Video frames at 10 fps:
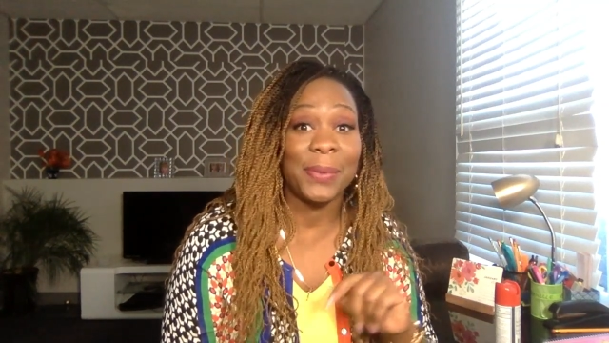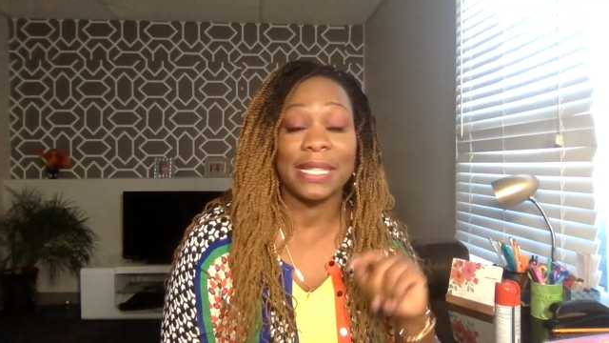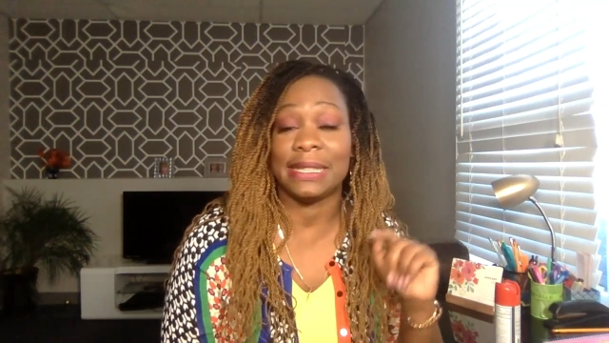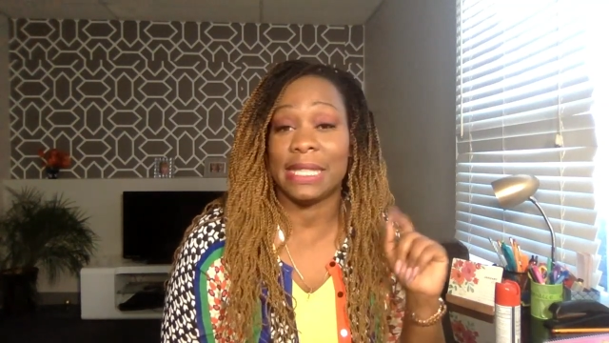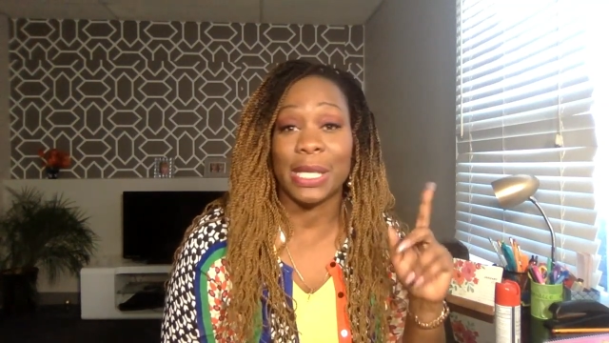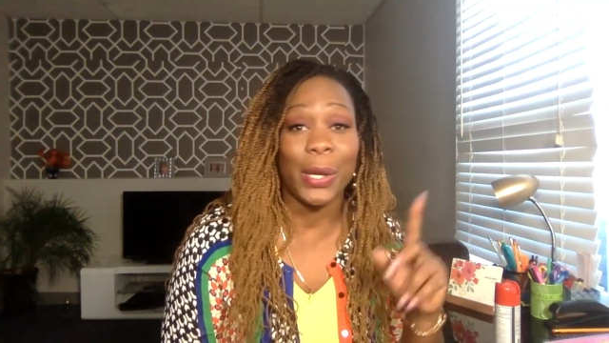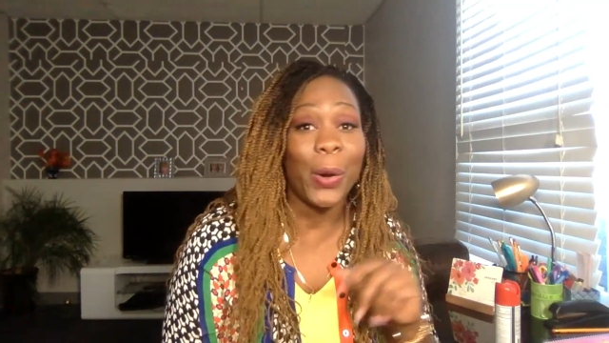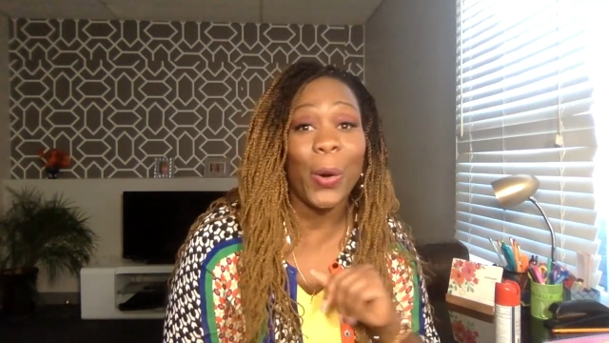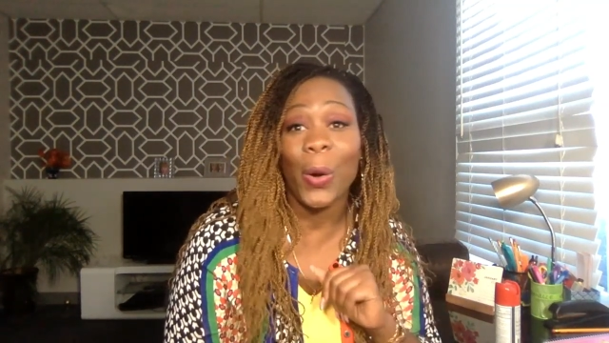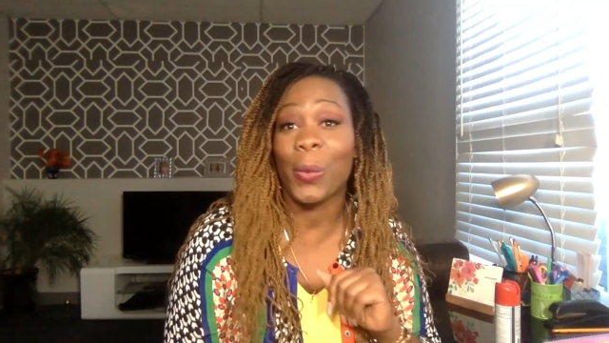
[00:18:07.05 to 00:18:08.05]
with the
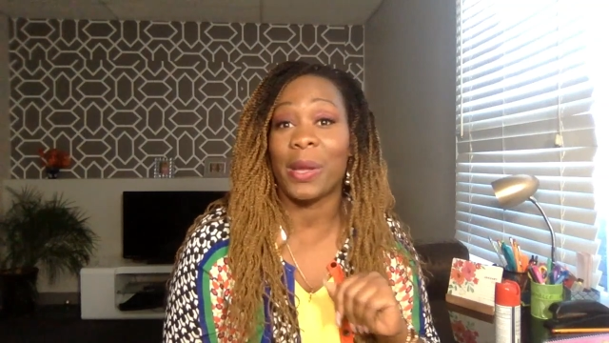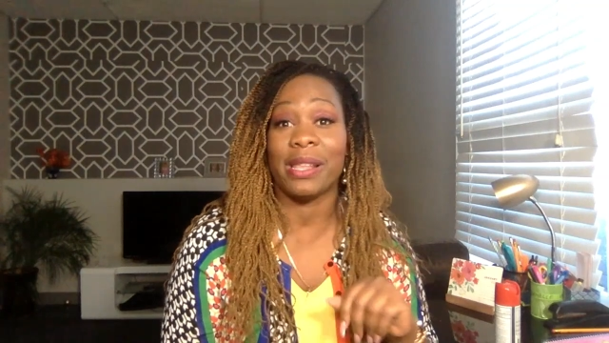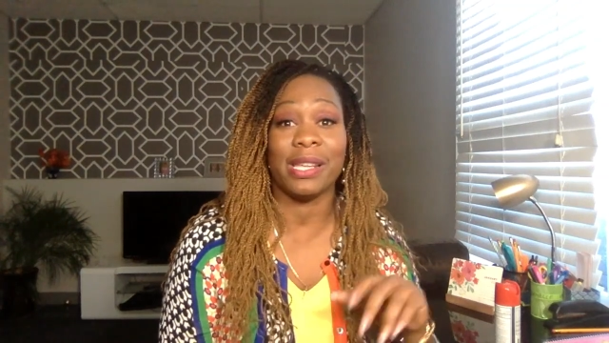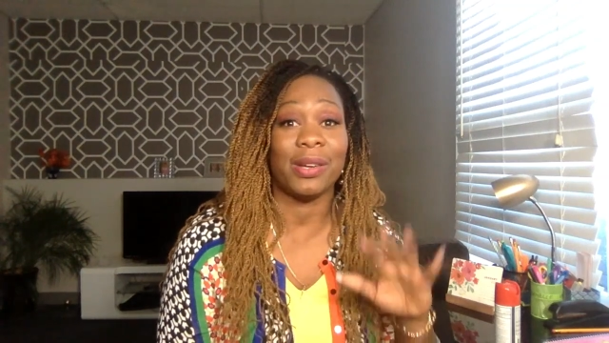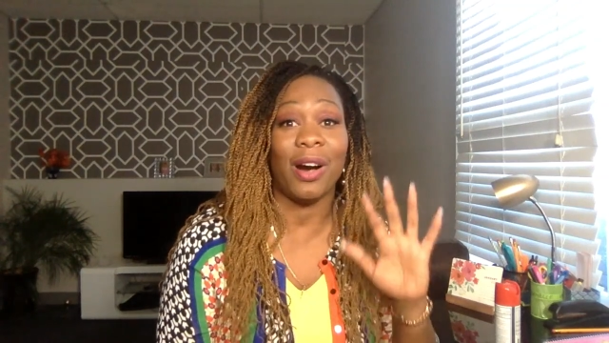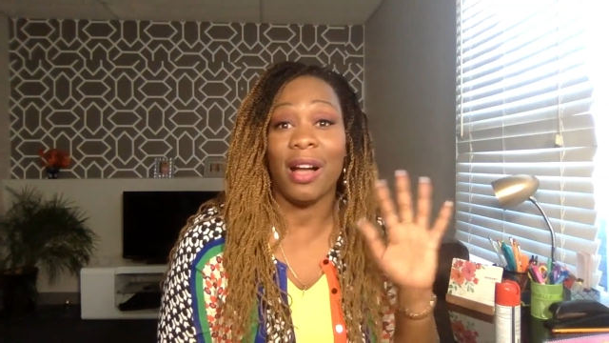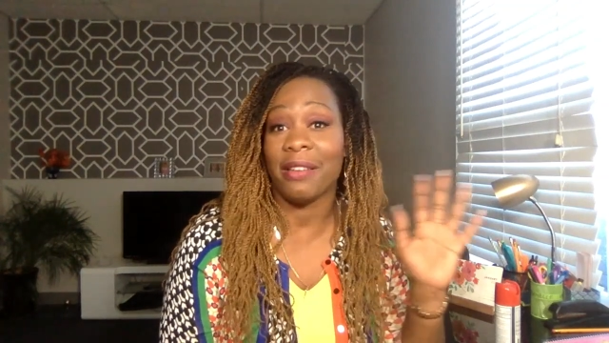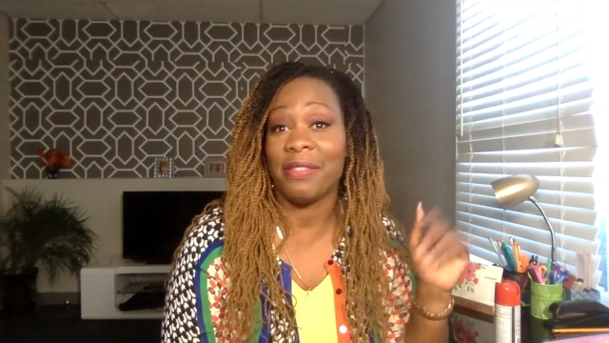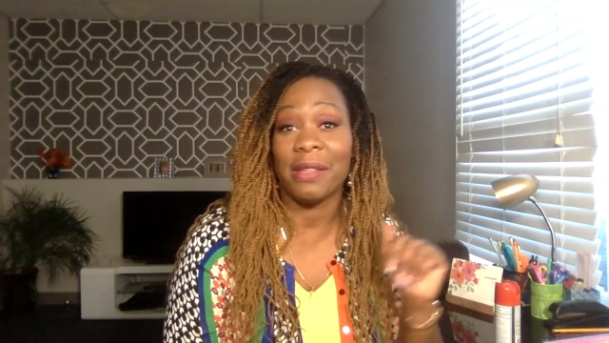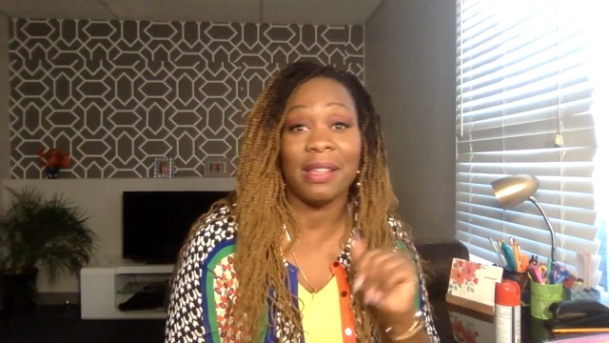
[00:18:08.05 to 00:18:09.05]
CEO, with, you know,
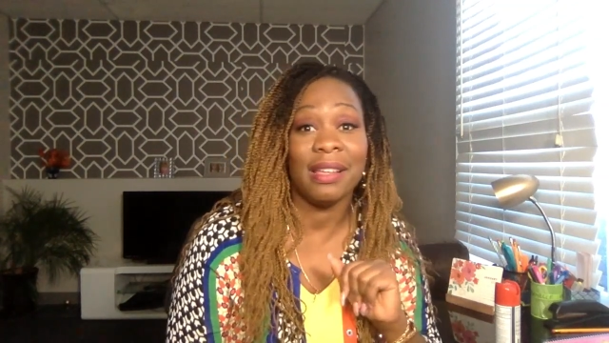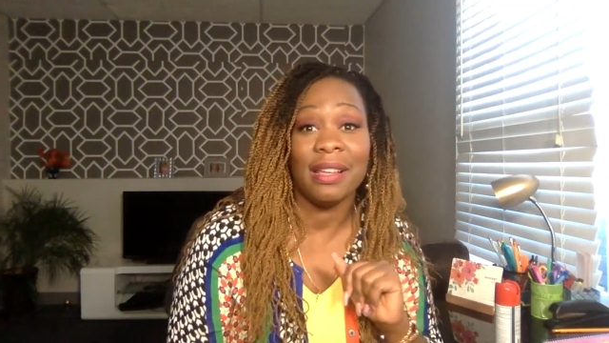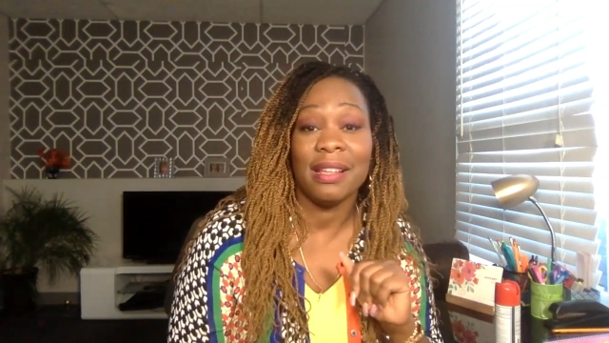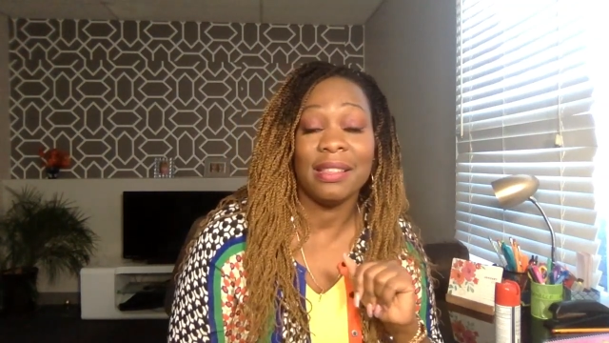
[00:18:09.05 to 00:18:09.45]
all of the,